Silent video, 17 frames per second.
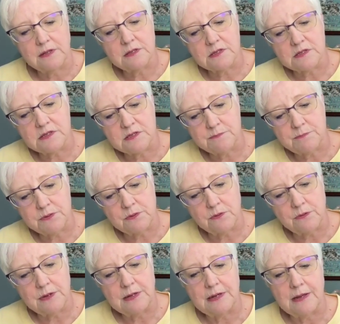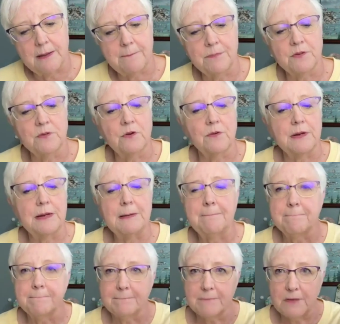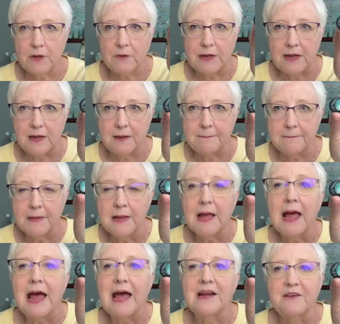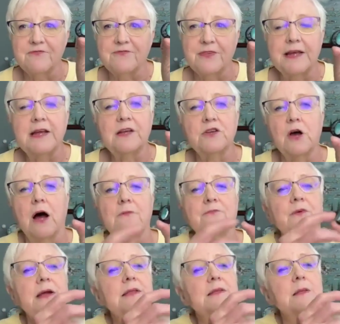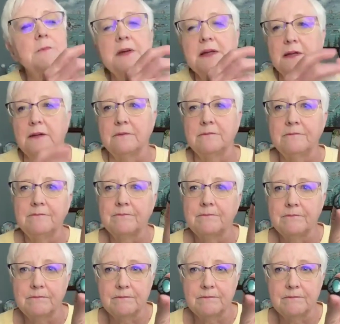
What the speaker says: I think this is blue-green. Yeah, blue-green. Okay. And it flaked off right in the middle.